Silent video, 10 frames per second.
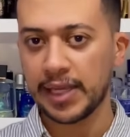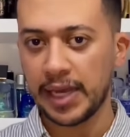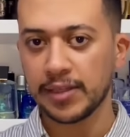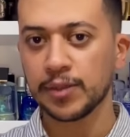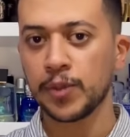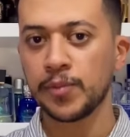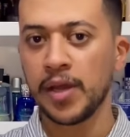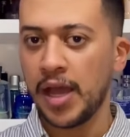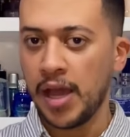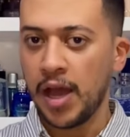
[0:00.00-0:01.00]
cardamom,
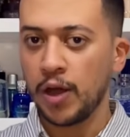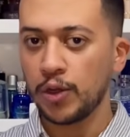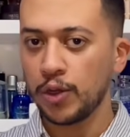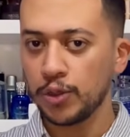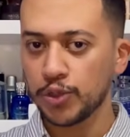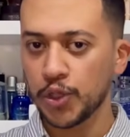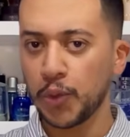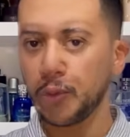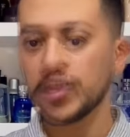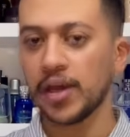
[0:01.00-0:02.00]

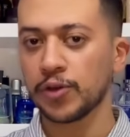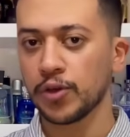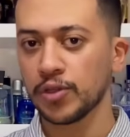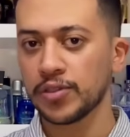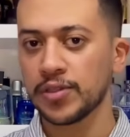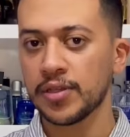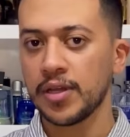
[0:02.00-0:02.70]
although they are not